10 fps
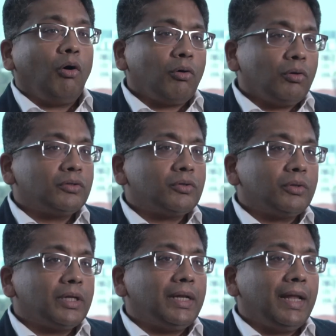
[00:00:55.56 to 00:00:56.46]
or
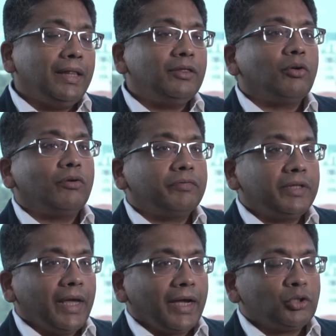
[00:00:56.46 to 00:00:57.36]
also the length of
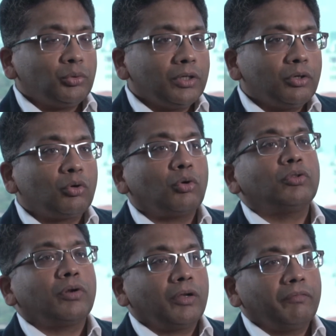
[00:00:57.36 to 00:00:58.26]
the actual
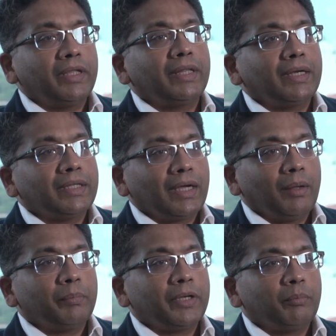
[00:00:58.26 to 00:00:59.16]
growth runway that the
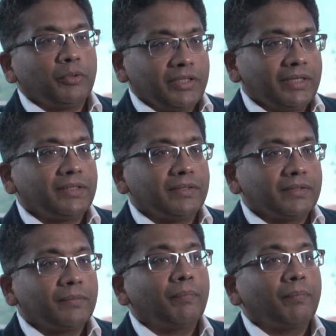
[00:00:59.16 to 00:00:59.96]
company possesses.